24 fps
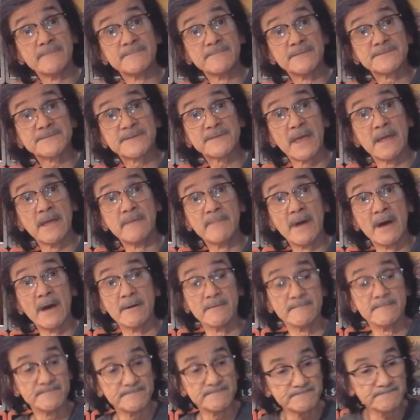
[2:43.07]
this came out.
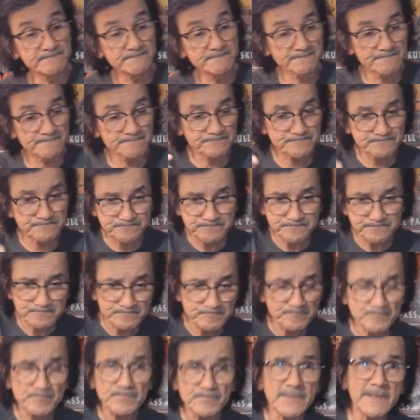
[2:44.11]

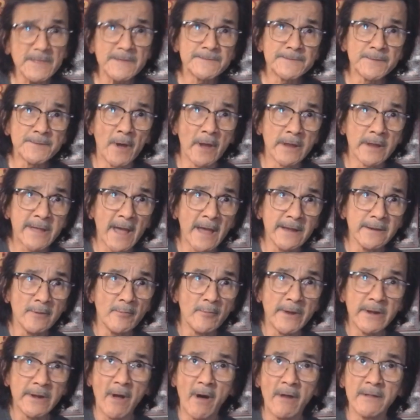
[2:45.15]
So I kind of
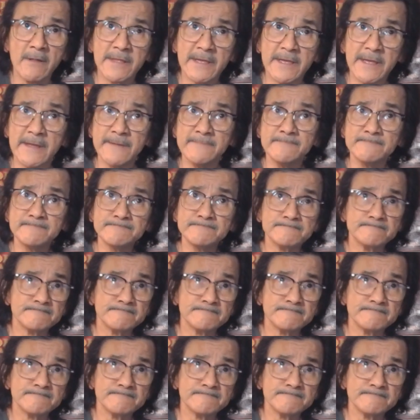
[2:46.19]
went all in,